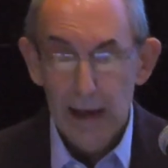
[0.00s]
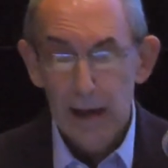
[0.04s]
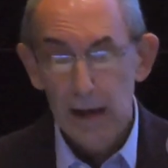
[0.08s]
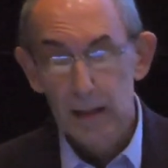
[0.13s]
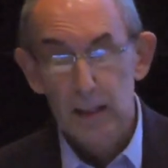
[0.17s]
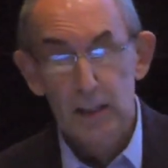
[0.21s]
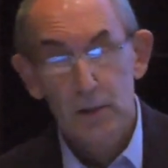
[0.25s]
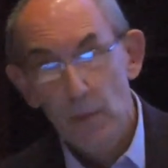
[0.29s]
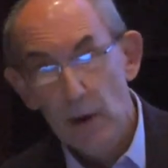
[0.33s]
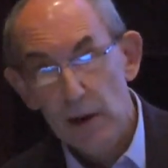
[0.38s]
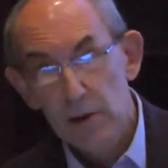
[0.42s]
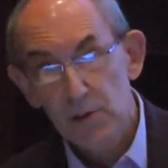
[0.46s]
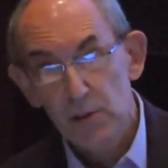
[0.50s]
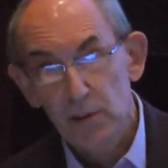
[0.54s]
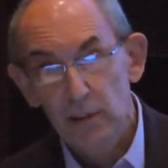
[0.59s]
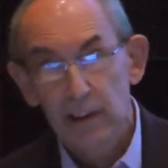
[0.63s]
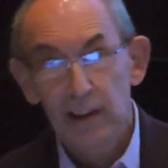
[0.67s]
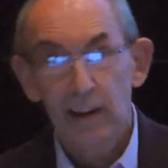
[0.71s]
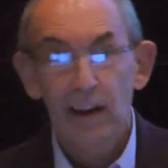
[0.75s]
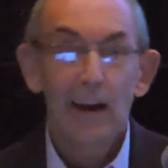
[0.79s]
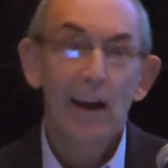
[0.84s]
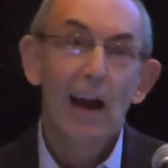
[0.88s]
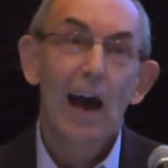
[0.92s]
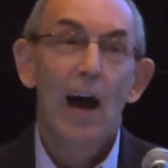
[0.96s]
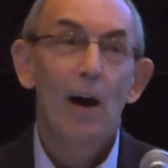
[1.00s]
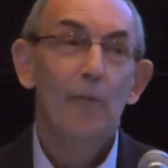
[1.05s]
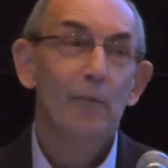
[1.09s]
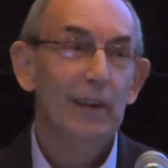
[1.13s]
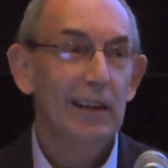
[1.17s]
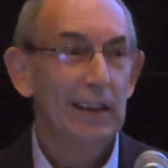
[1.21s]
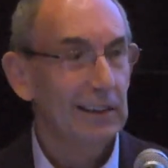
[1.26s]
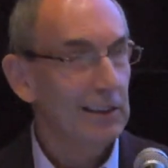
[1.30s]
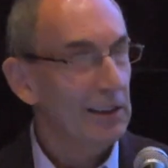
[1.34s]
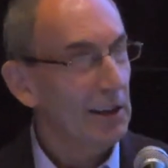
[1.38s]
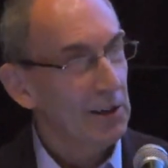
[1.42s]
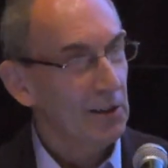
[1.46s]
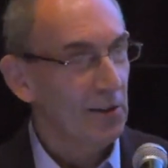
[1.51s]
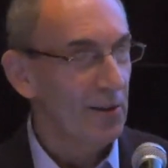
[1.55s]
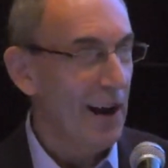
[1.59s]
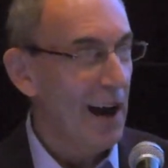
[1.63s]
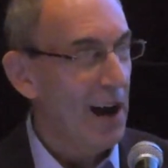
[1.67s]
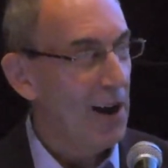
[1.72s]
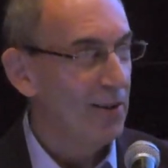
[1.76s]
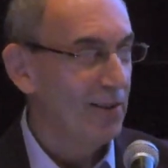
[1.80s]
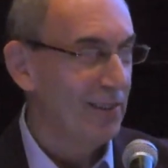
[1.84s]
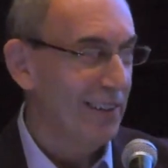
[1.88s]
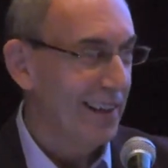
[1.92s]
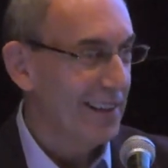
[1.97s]
Especially, how many liquor
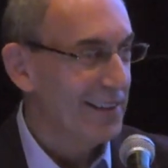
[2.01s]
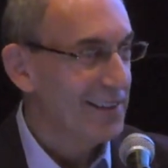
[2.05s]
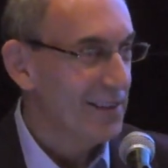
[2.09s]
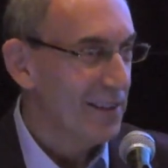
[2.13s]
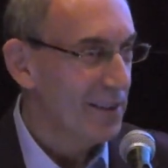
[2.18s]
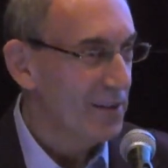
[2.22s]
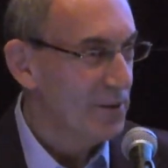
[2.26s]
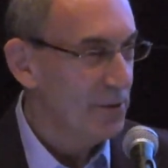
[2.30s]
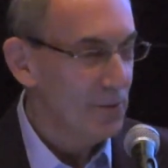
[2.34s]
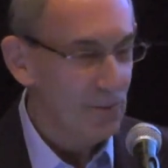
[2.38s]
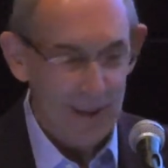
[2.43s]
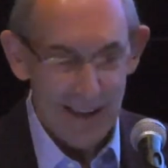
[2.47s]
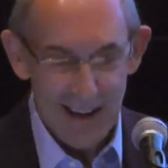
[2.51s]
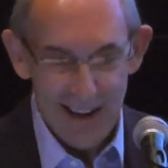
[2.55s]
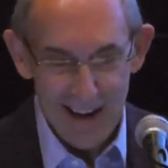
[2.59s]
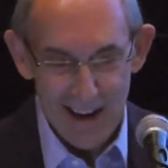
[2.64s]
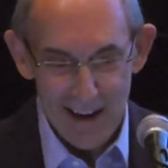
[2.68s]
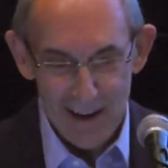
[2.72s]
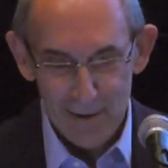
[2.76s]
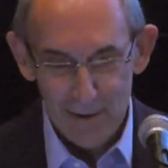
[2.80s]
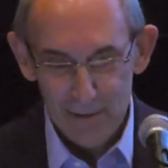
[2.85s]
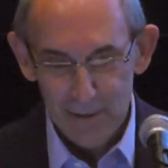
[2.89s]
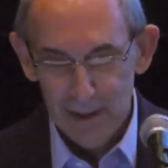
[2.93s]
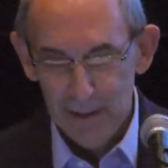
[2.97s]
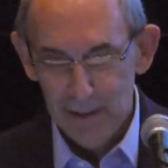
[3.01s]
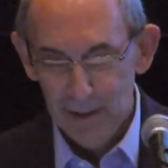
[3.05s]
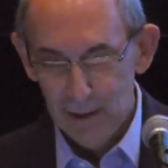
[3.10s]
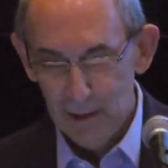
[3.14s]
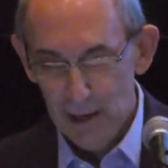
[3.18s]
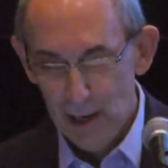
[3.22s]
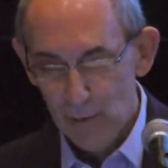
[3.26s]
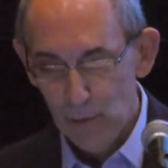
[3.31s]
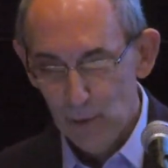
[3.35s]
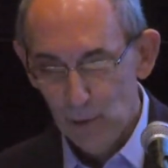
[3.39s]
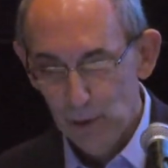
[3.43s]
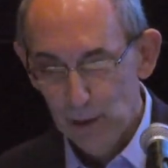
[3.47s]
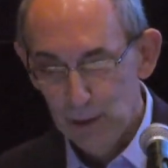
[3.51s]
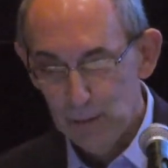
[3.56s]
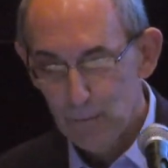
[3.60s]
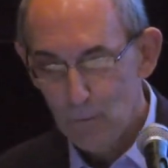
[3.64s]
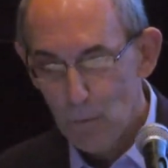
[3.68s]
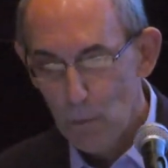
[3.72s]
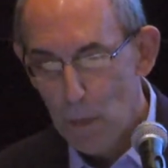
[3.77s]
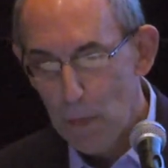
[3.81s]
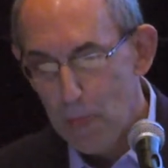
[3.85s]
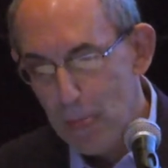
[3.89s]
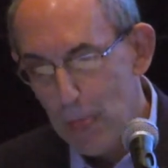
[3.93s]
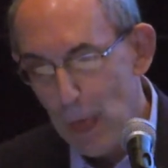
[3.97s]
outlets do we have in the neighborhood?
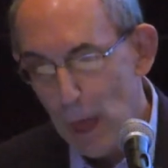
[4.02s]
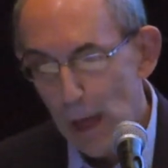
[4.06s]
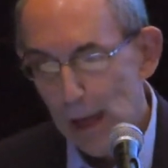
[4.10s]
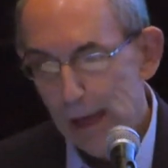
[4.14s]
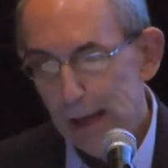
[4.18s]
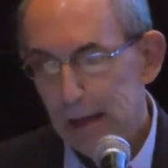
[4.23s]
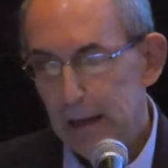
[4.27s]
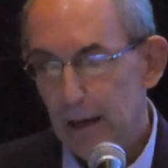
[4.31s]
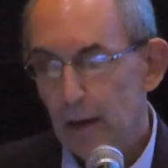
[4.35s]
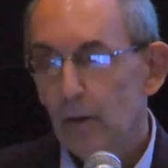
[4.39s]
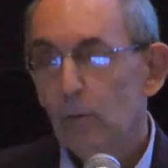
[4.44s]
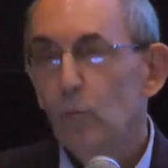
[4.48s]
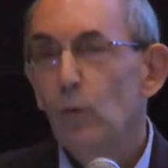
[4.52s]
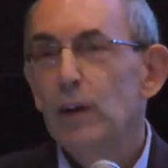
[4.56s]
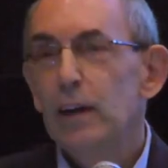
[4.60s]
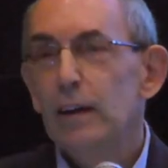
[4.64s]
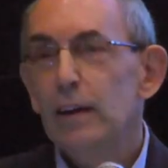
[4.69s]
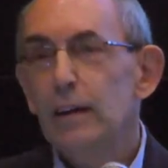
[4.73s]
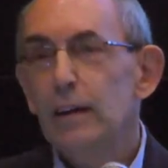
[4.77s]
We